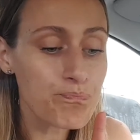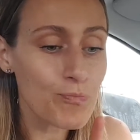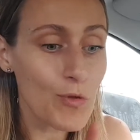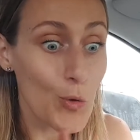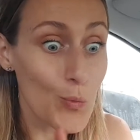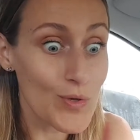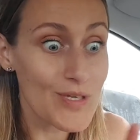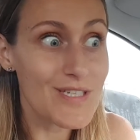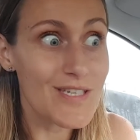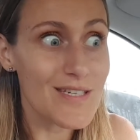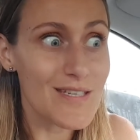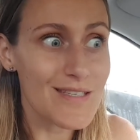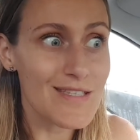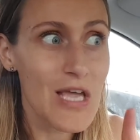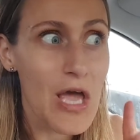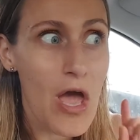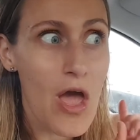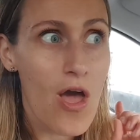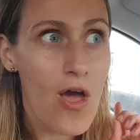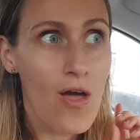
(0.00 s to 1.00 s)
which is
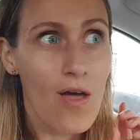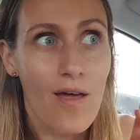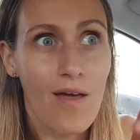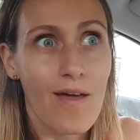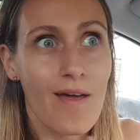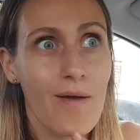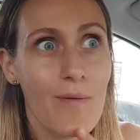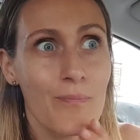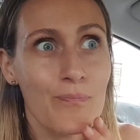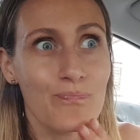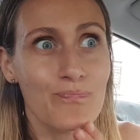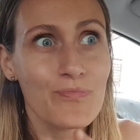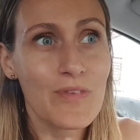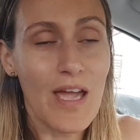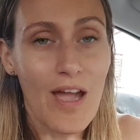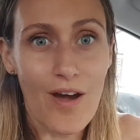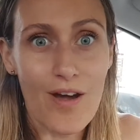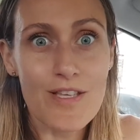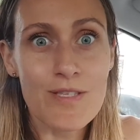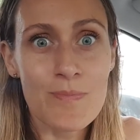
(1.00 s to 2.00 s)
I
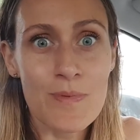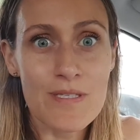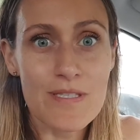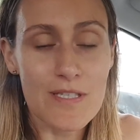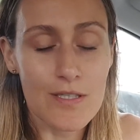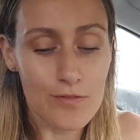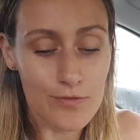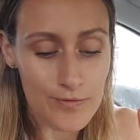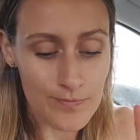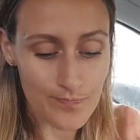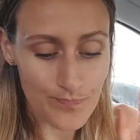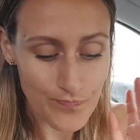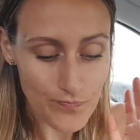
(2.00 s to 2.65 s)
ask myself,